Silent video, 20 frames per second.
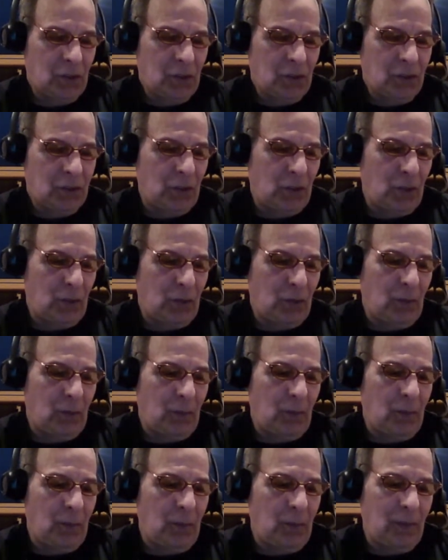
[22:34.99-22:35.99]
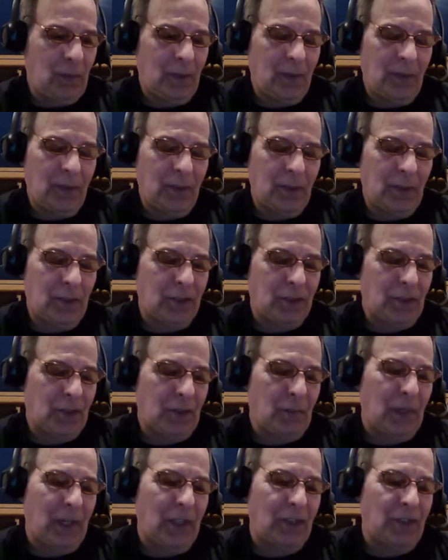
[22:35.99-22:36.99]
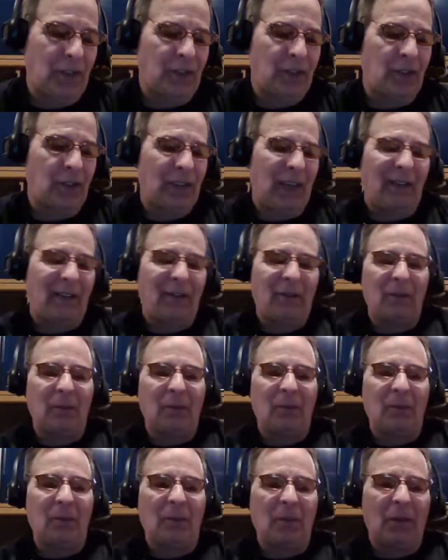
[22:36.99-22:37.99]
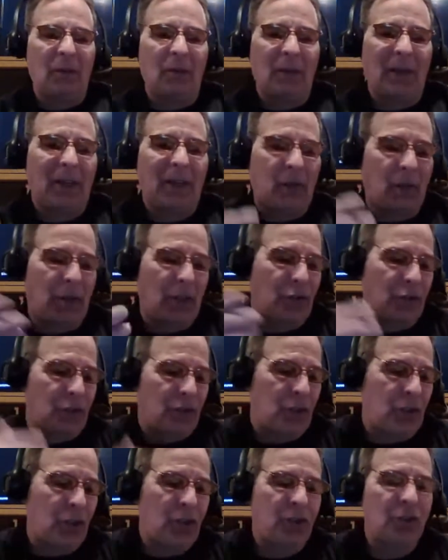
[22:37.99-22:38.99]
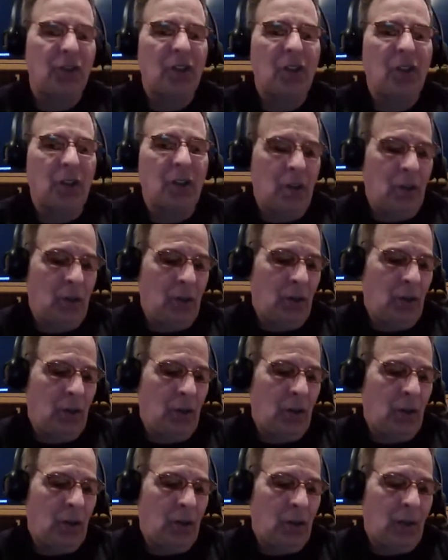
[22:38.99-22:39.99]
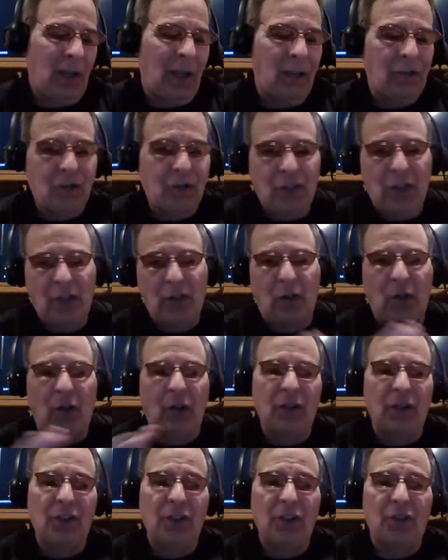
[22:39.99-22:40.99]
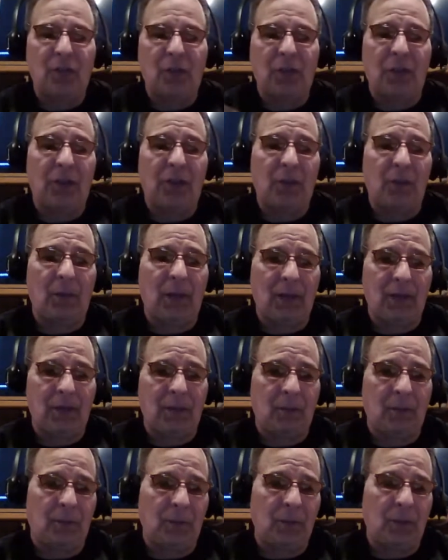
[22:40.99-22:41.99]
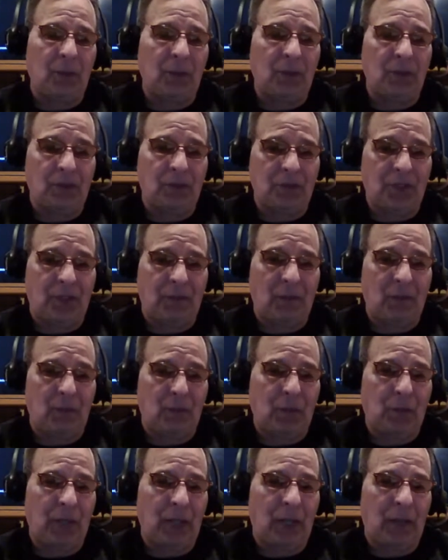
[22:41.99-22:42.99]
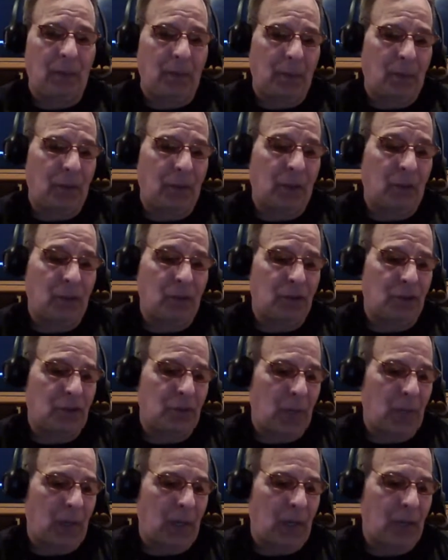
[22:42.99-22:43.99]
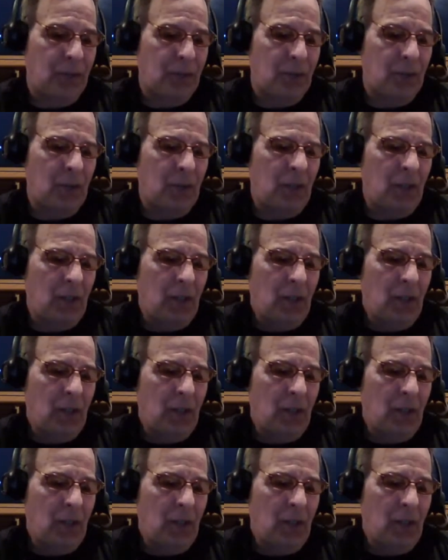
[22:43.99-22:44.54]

So this is amazing. So now my question is, I've shared all this with you about the bill, the 748 bill that was just passed.